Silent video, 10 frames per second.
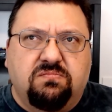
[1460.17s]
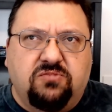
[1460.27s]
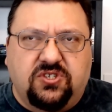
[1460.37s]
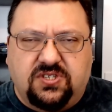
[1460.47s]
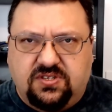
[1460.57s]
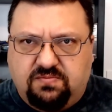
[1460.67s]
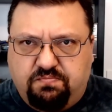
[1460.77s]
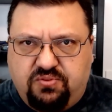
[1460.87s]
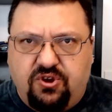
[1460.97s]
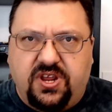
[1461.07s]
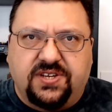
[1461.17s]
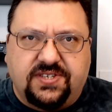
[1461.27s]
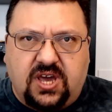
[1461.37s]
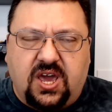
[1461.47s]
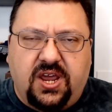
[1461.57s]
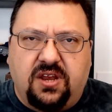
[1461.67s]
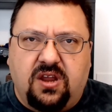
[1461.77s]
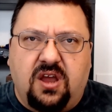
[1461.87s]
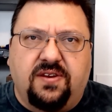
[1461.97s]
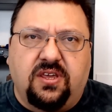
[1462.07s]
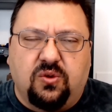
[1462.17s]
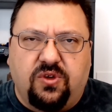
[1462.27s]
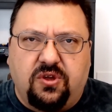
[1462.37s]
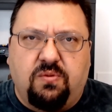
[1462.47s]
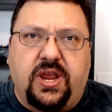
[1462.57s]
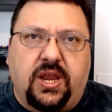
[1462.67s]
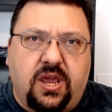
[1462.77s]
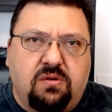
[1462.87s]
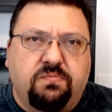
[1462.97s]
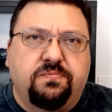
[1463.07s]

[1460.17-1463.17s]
just put it aside and not deal with it right now.